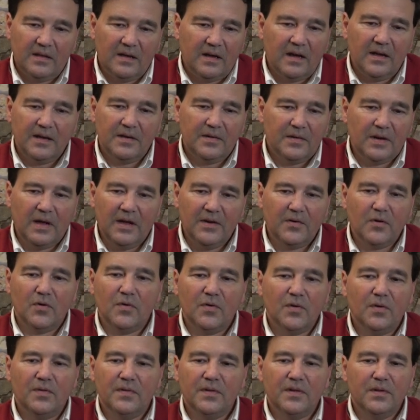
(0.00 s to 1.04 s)
I don't
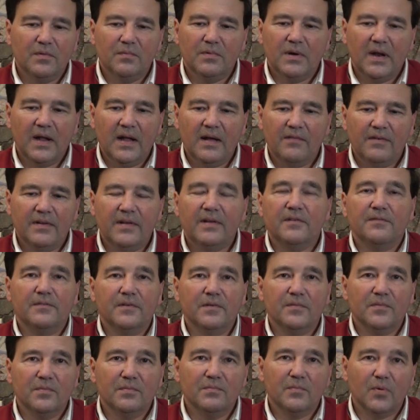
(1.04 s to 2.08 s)
know that you would have a
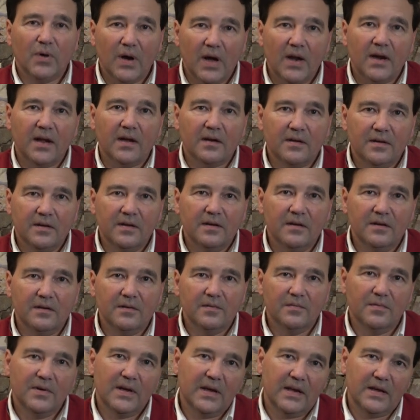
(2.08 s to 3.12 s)
different product,
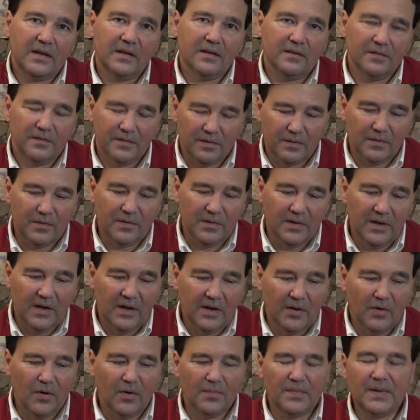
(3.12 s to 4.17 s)
really. So
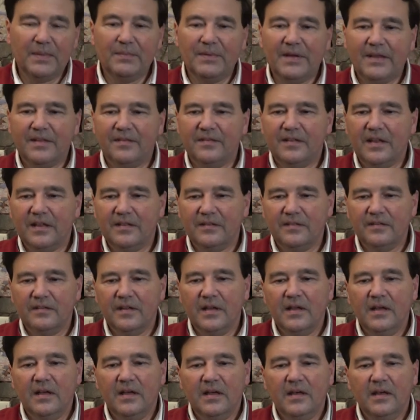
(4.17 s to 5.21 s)
hope that makes sense.
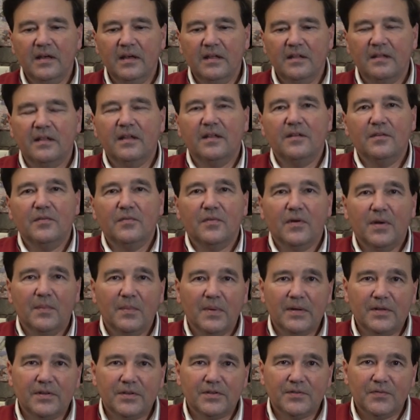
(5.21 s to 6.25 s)
Thank you very
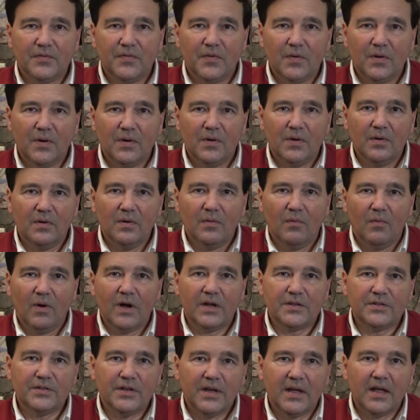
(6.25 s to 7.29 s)
much for
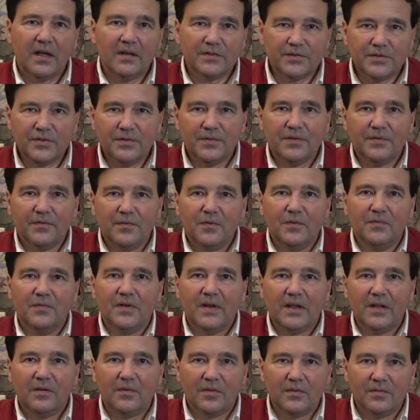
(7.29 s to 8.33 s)
watching. I'll shoot a few
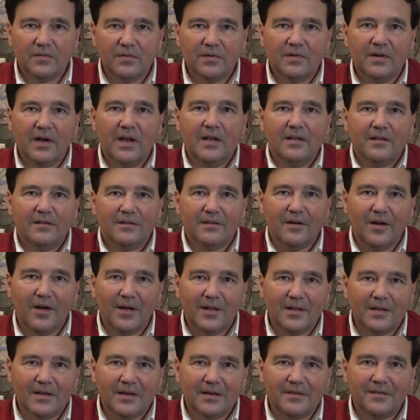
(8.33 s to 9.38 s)
videos during this
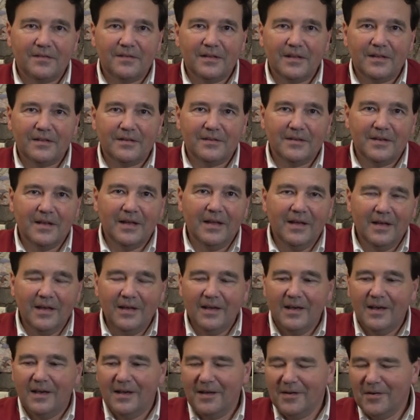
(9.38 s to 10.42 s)
holiday season.
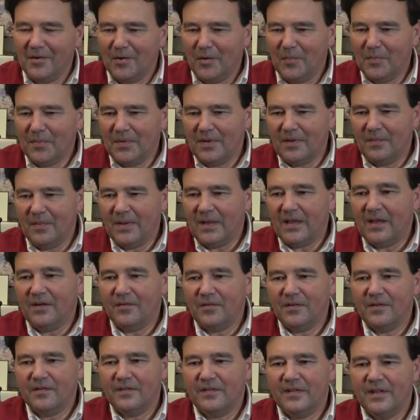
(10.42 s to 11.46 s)
I hope they'll be
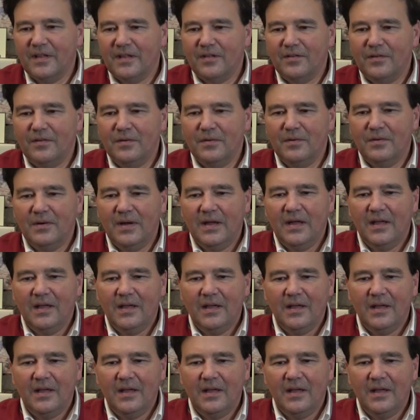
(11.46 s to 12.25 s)
interesting to you.